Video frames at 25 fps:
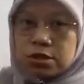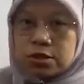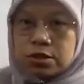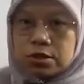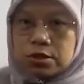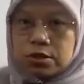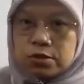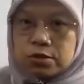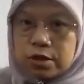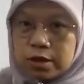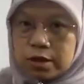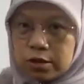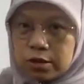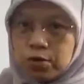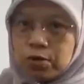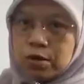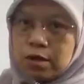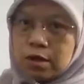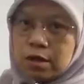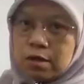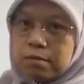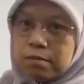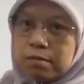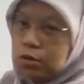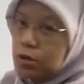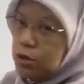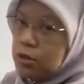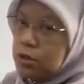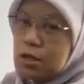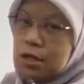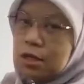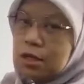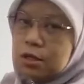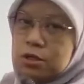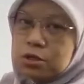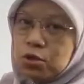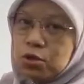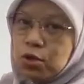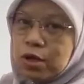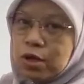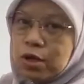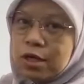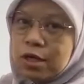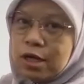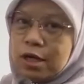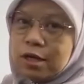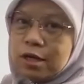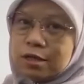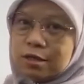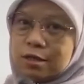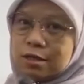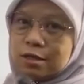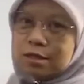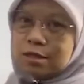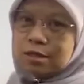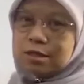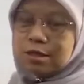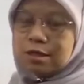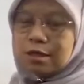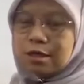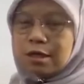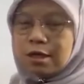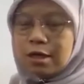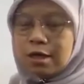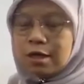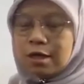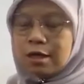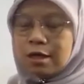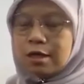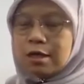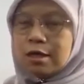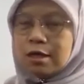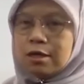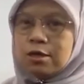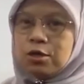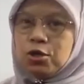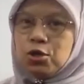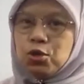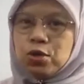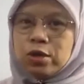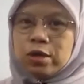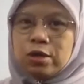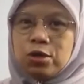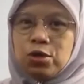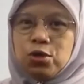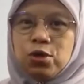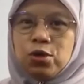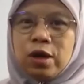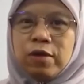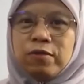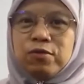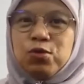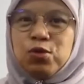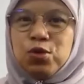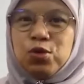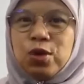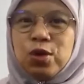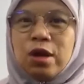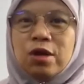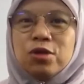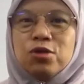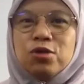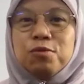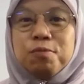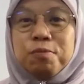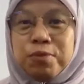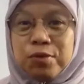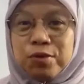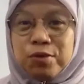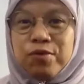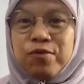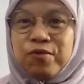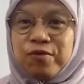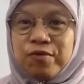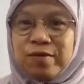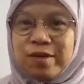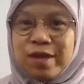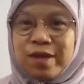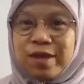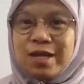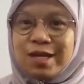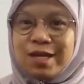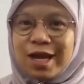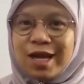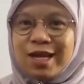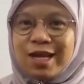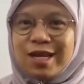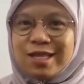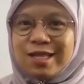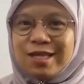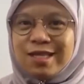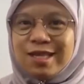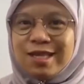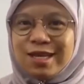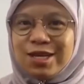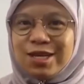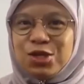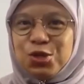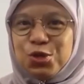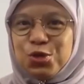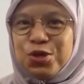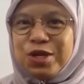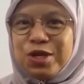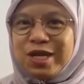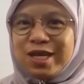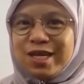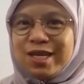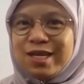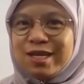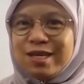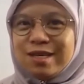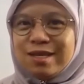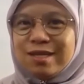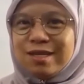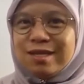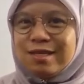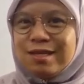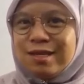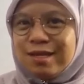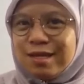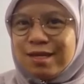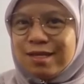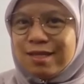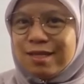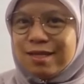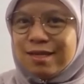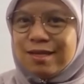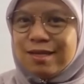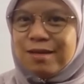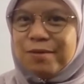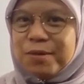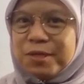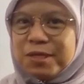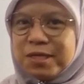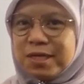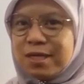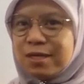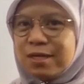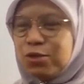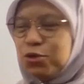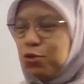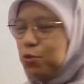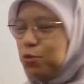it's already okay because there is no other identity. You have to know how to prove that the identity is unique. Nanti kita masa kita